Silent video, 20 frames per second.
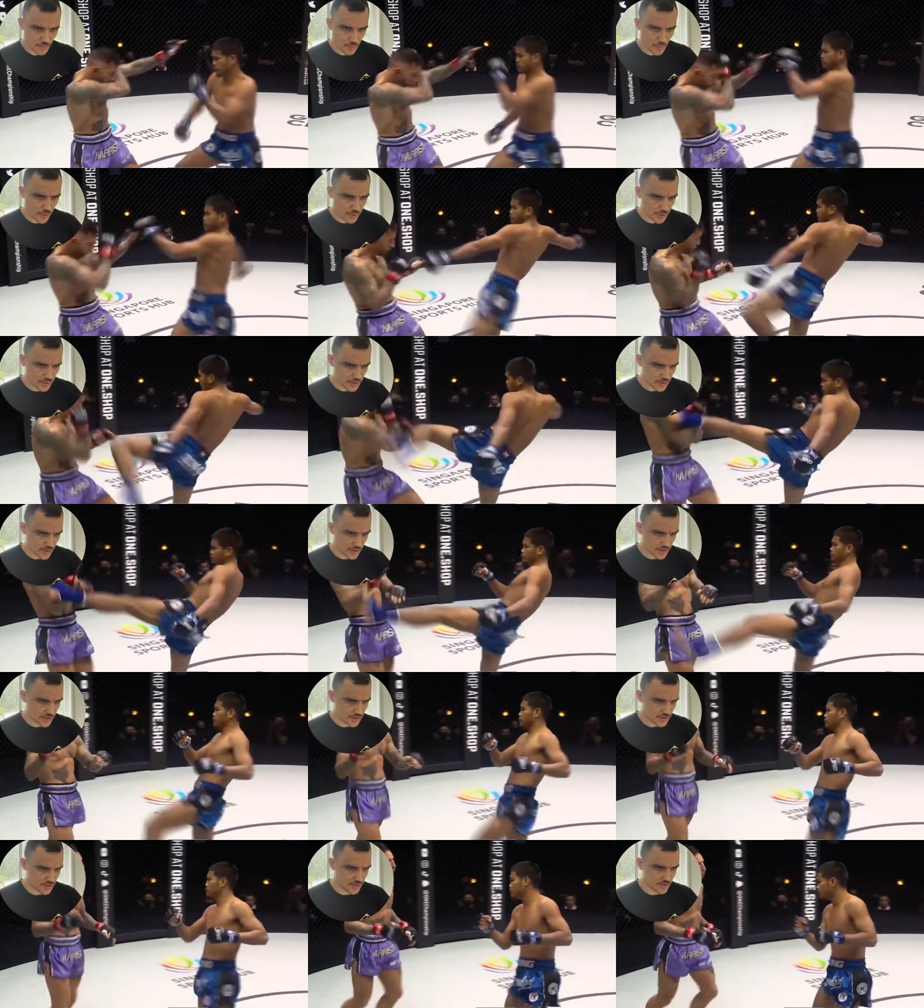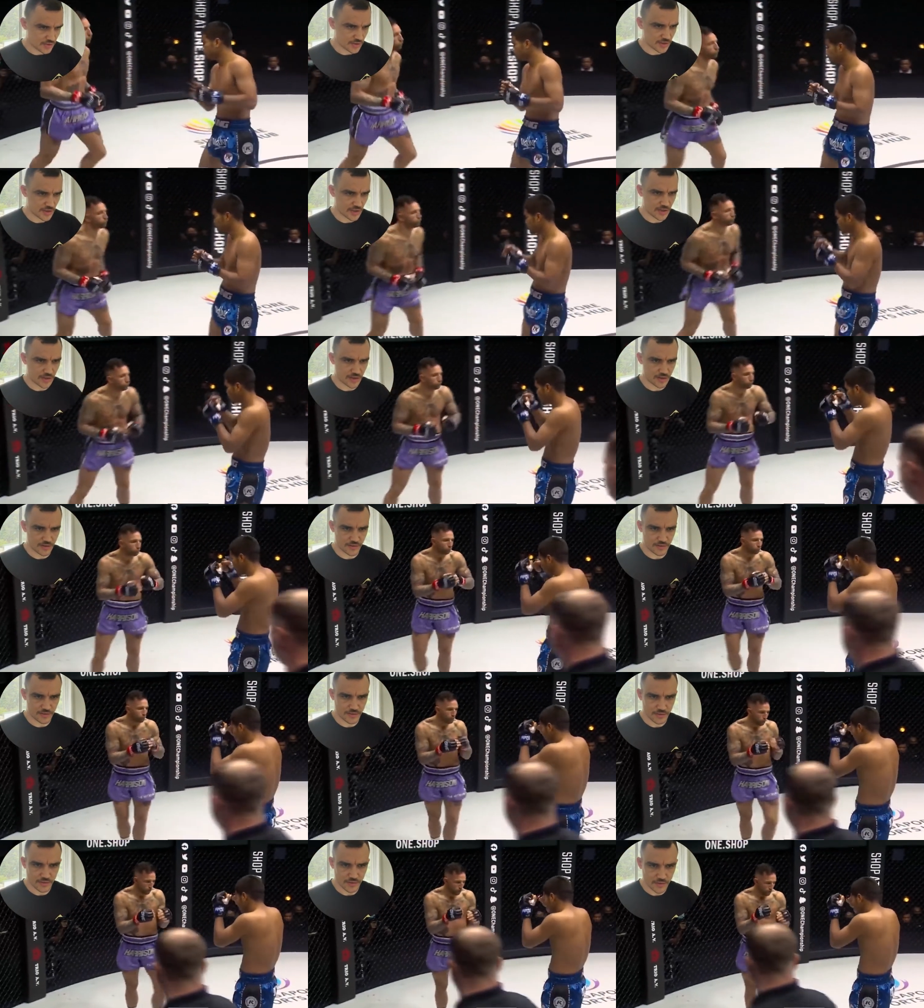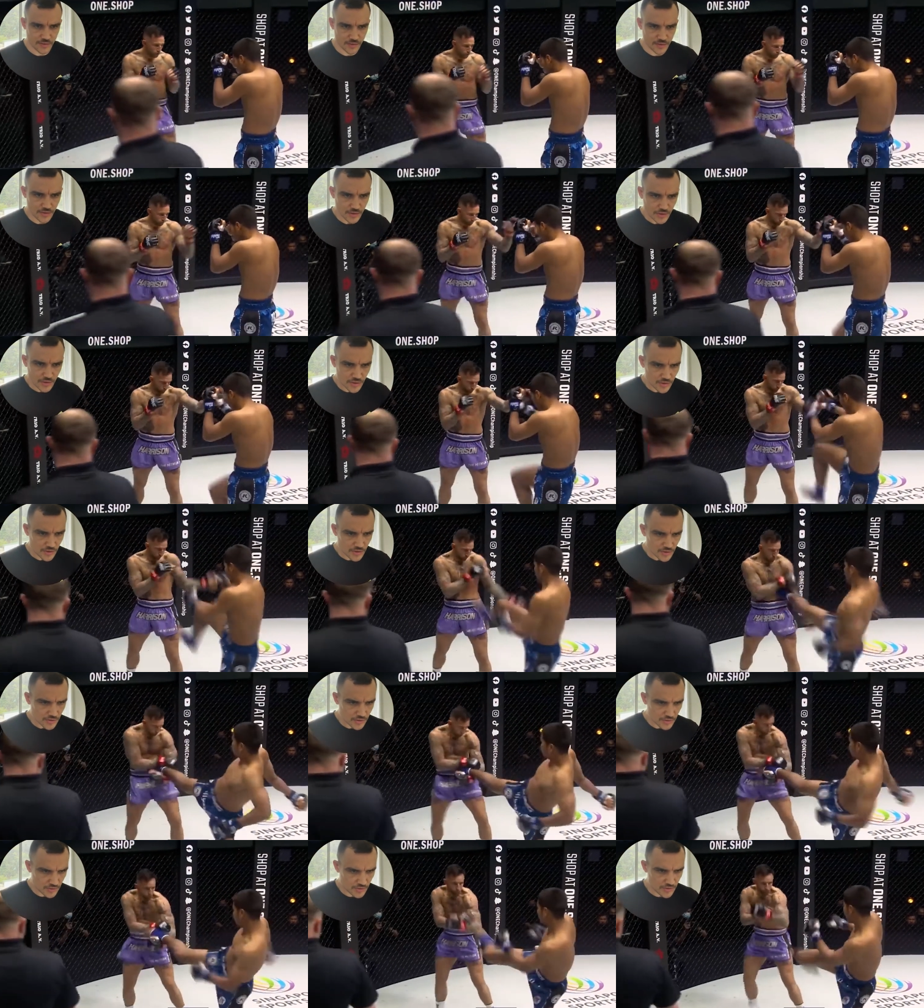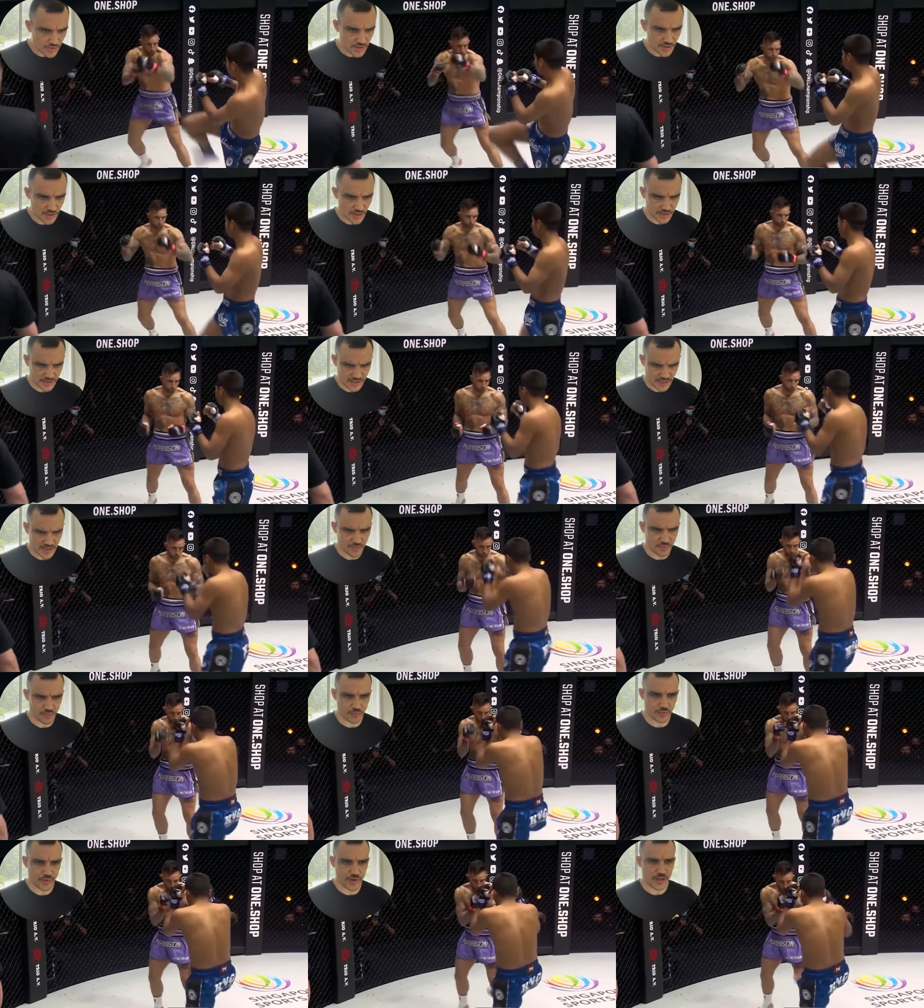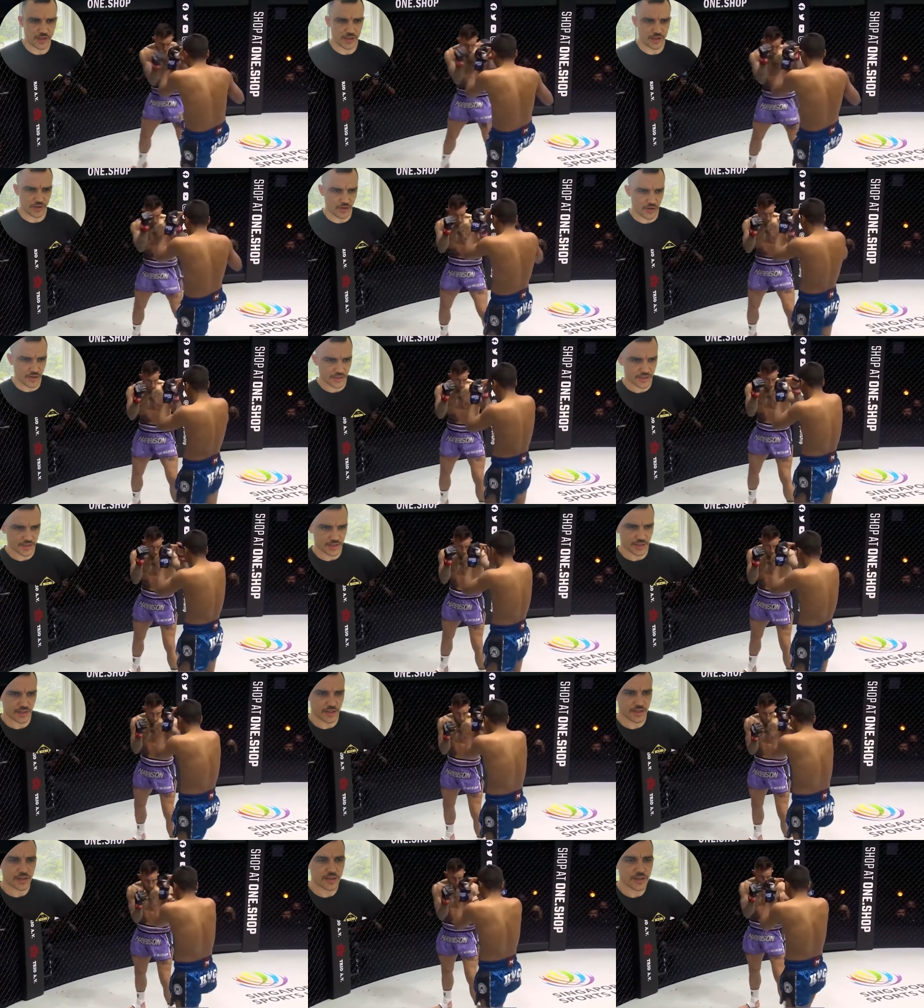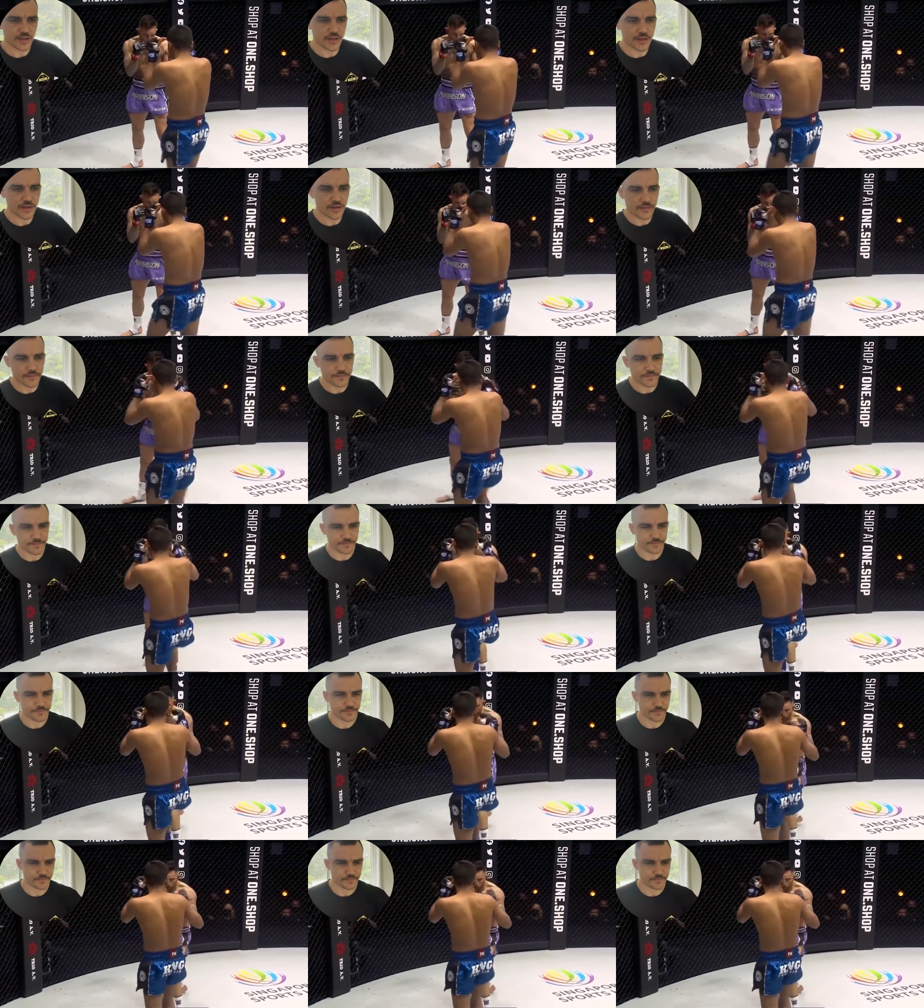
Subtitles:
Muangthai is using that teep really nicely. Kicks.